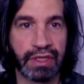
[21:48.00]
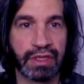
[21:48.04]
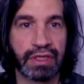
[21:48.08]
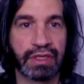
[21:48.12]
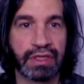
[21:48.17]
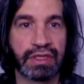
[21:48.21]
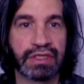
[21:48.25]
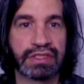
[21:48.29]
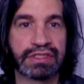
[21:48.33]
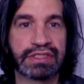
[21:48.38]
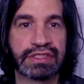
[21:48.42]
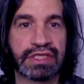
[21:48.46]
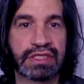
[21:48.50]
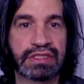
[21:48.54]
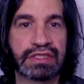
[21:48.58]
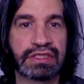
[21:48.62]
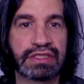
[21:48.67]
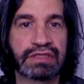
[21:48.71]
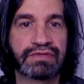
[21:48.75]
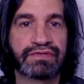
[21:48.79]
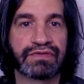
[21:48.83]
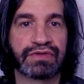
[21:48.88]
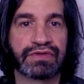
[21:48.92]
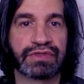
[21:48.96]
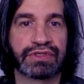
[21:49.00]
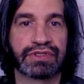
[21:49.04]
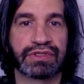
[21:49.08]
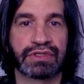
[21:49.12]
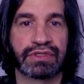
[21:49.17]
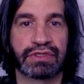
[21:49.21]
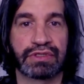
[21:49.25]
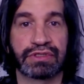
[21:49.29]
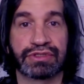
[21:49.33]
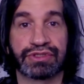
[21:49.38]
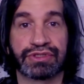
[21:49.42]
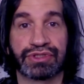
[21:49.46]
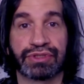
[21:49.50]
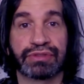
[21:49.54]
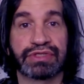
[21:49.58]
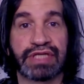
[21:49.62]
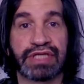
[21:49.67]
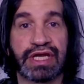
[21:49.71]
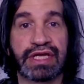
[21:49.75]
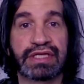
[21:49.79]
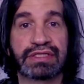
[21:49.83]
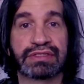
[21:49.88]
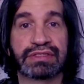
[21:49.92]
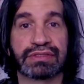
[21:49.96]
Settling for a short
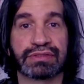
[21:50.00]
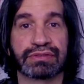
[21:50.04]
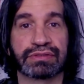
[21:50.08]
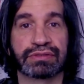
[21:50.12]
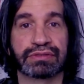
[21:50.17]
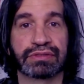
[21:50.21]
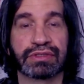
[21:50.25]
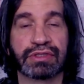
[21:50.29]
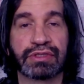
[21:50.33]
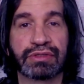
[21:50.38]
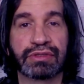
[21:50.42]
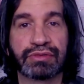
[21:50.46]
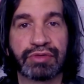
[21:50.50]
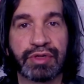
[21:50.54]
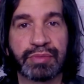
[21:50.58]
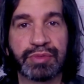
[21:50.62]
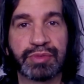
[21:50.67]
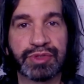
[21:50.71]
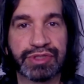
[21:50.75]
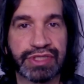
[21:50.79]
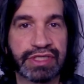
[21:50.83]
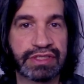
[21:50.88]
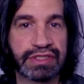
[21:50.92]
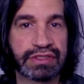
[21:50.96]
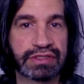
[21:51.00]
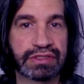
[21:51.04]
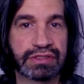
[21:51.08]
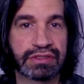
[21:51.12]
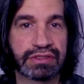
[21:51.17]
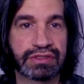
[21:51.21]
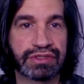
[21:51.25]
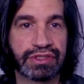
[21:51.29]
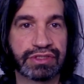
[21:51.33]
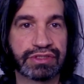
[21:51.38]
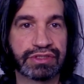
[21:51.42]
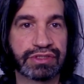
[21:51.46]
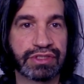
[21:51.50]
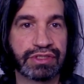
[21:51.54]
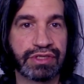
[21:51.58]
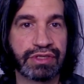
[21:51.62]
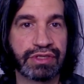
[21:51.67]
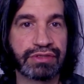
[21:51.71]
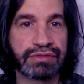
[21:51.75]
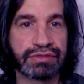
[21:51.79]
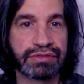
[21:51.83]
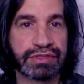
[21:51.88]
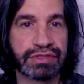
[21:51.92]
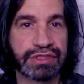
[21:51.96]
answer represents just
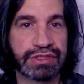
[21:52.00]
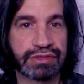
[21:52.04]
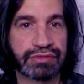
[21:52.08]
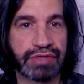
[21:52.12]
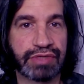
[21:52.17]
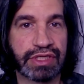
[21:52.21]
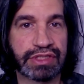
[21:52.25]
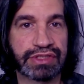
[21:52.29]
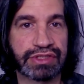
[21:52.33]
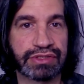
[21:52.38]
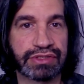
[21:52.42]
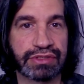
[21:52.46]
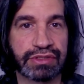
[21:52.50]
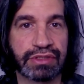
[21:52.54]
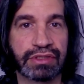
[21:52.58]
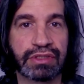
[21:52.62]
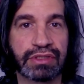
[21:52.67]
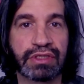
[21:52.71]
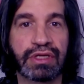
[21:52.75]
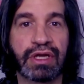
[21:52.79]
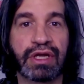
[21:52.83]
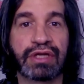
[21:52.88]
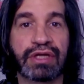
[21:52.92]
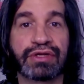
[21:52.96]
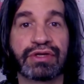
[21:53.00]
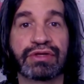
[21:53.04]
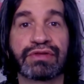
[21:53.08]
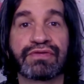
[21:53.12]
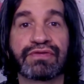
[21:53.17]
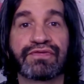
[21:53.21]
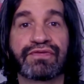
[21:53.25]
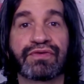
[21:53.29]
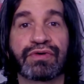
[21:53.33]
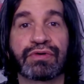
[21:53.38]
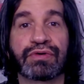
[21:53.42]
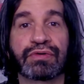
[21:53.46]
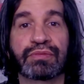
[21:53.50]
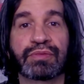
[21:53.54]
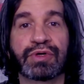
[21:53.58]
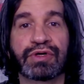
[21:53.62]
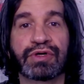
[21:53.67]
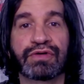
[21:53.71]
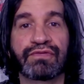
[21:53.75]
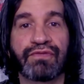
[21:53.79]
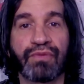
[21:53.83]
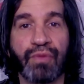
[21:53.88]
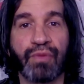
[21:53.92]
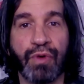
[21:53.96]
another distraction, another form
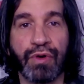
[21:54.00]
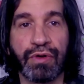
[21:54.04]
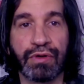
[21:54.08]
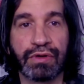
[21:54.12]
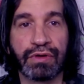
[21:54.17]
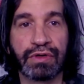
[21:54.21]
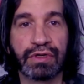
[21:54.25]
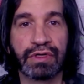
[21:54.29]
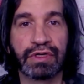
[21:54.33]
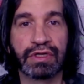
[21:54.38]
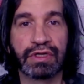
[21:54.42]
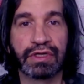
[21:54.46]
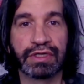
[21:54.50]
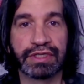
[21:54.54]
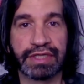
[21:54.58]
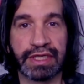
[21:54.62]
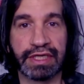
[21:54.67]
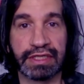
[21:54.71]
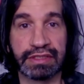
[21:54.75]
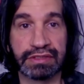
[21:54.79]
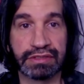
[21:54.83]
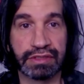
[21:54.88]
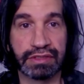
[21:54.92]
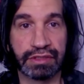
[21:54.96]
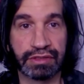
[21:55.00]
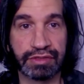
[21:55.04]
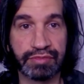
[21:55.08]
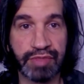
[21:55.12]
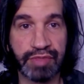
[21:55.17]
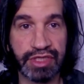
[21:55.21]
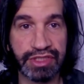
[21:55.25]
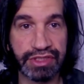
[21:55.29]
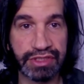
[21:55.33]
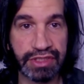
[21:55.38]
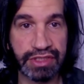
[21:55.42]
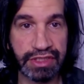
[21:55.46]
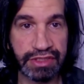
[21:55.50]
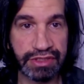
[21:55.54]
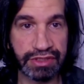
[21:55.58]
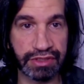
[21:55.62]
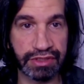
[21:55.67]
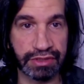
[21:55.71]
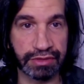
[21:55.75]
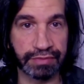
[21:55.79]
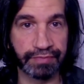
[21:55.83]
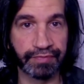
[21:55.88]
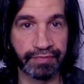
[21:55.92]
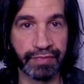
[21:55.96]
of war against our imagination.
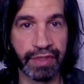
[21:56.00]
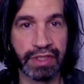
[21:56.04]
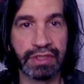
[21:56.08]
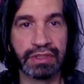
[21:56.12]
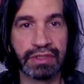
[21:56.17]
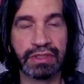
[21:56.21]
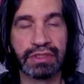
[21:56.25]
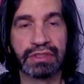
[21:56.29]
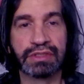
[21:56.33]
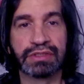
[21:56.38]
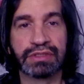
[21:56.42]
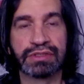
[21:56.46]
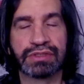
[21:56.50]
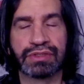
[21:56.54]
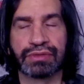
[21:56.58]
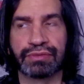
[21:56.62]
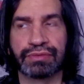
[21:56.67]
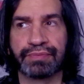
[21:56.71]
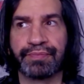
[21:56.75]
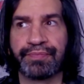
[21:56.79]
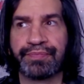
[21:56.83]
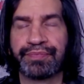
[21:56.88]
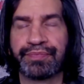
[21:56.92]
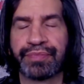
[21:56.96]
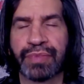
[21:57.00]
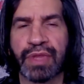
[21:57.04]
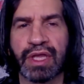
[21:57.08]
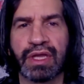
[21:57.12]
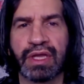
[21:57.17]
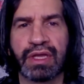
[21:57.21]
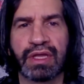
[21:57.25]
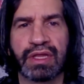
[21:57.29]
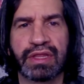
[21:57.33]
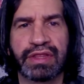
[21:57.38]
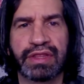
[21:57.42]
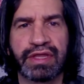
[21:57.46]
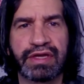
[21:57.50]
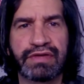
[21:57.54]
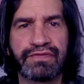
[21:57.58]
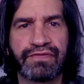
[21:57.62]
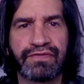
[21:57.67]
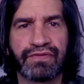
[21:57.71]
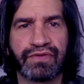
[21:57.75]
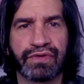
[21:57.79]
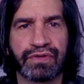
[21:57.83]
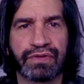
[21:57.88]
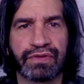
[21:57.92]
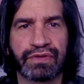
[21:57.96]
So,
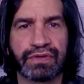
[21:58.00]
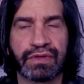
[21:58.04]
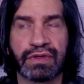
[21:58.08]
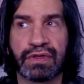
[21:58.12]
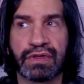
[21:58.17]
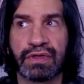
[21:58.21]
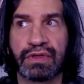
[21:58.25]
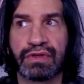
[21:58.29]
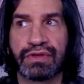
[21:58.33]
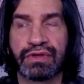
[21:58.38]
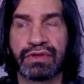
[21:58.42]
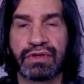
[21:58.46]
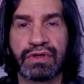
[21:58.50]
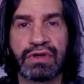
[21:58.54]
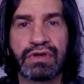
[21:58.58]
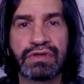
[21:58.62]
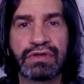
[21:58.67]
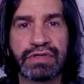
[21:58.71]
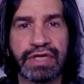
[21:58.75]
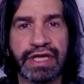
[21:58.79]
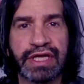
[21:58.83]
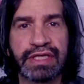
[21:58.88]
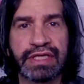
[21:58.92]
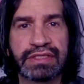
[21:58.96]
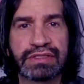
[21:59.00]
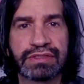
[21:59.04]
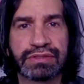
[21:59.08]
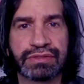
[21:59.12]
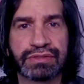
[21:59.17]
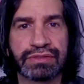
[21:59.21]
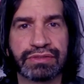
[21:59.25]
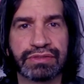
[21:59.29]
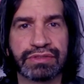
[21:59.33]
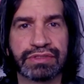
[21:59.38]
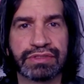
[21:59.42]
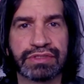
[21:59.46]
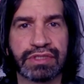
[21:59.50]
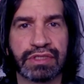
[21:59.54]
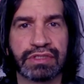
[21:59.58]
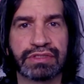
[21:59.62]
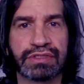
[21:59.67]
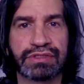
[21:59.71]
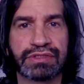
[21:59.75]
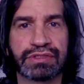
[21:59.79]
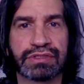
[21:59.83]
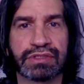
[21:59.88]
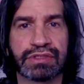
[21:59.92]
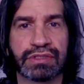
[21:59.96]
therefore, the long answer
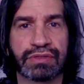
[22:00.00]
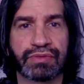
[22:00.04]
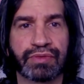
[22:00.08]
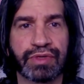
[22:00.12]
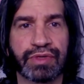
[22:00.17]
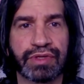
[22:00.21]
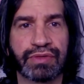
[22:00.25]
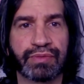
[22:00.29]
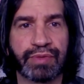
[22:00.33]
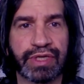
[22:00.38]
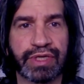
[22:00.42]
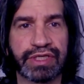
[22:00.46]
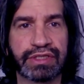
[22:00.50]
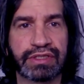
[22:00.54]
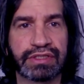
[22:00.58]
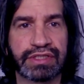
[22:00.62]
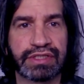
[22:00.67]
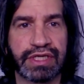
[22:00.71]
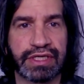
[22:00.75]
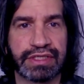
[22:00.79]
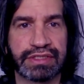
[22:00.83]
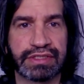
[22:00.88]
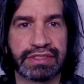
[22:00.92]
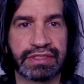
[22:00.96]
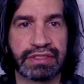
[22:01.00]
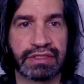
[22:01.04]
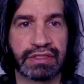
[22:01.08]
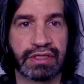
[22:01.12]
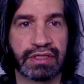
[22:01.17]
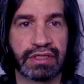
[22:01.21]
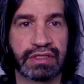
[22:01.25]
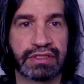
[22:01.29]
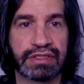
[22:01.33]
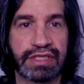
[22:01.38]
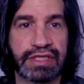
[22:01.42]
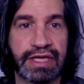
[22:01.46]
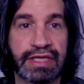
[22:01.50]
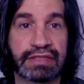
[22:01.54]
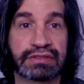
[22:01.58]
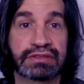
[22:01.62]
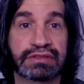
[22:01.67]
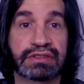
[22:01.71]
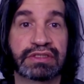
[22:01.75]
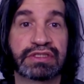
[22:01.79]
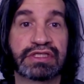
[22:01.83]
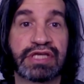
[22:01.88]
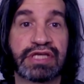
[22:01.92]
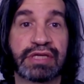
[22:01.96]
starts with recognizing that
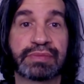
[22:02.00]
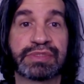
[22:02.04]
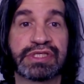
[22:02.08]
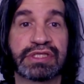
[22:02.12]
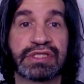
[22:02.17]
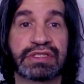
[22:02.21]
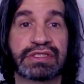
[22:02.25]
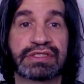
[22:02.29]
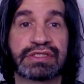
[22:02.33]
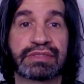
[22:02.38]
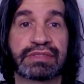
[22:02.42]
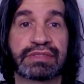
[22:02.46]
capitalism